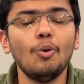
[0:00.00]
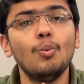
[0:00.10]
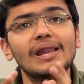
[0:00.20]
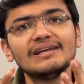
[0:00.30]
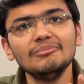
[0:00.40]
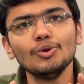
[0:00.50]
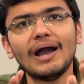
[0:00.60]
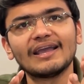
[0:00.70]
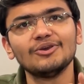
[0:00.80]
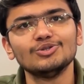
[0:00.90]
Welcome to
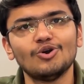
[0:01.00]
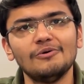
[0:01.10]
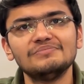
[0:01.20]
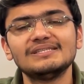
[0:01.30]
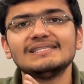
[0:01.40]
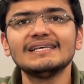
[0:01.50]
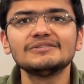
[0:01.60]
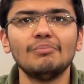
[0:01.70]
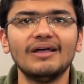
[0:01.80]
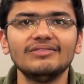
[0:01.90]
AccioJob's
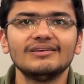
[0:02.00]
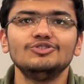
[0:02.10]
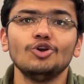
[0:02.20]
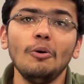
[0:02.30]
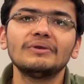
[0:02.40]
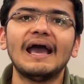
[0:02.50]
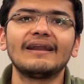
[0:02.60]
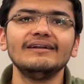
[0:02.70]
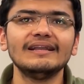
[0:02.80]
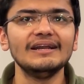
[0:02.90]
6-month job
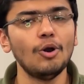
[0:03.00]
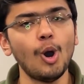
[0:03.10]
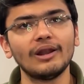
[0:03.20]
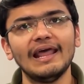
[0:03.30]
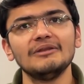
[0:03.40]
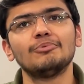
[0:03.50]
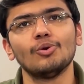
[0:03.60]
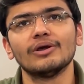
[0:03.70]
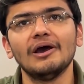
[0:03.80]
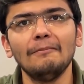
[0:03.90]
guaranteed online
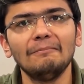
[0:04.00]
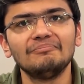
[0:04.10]
program.